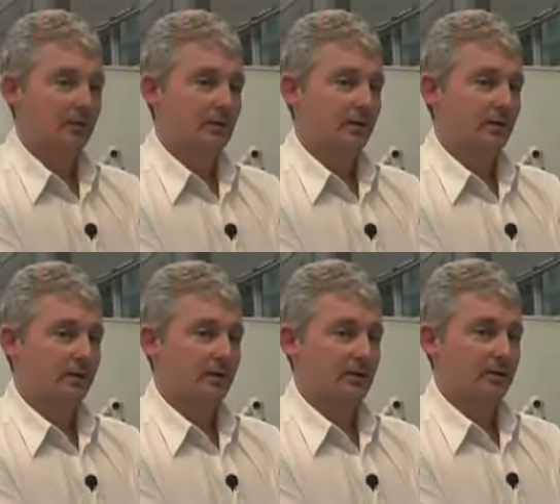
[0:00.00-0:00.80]
brought together
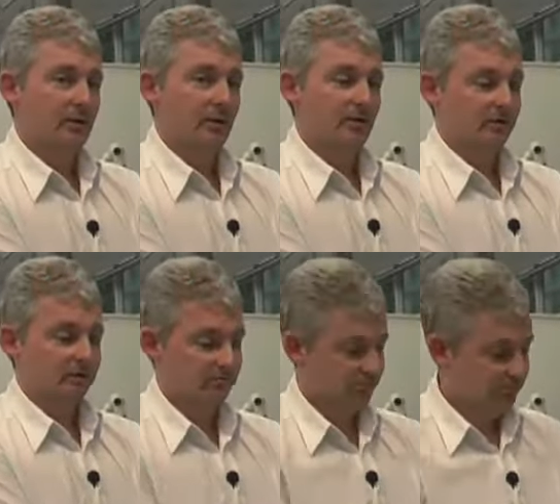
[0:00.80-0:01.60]
and we just kind of
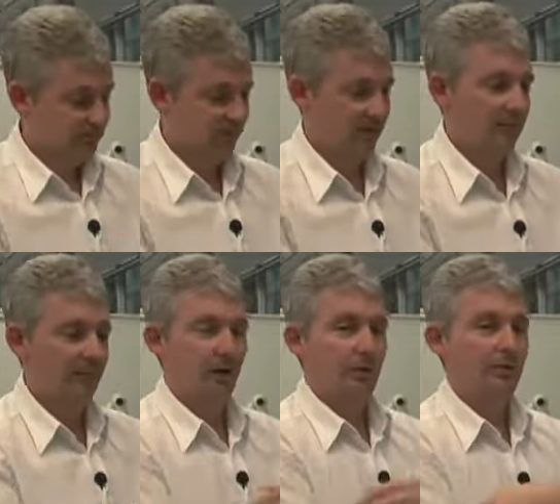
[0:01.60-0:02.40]
develop
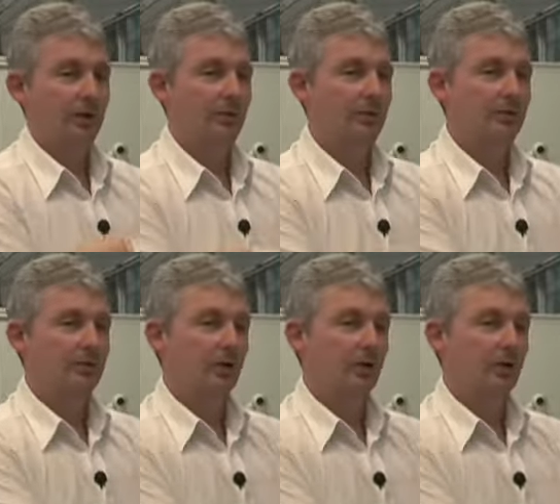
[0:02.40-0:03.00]
the whole thing with the